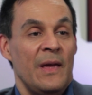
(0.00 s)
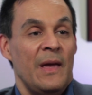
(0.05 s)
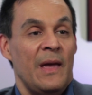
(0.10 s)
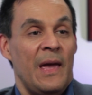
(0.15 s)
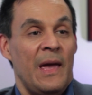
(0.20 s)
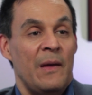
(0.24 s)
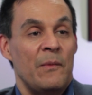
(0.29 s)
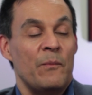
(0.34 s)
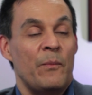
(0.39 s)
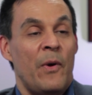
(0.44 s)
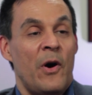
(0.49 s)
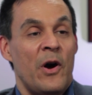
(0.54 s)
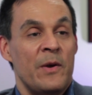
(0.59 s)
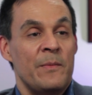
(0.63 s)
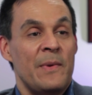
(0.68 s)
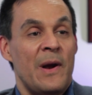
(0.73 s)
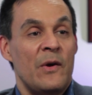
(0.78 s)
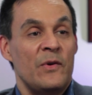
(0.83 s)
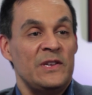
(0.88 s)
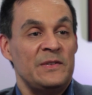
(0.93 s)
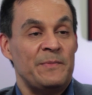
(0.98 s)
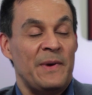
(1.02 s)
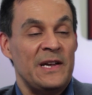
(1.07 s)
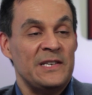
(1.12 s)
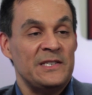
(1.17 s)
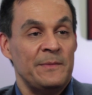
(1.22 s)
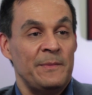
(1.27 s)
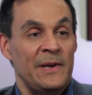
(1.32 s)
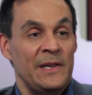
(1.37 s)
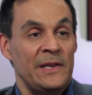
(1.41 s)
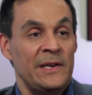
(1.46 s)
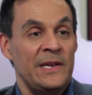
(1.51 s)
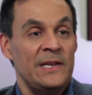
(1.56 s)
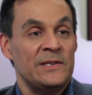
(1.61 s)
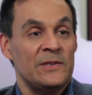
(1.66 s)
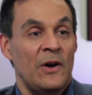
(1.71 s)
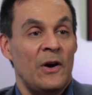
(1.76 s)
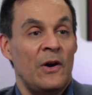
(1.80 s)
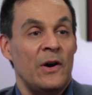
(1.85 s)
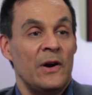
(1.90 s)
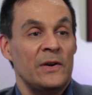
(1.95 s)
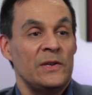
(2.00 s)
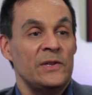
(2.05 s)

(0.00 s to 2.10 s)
and part of my responsibilities are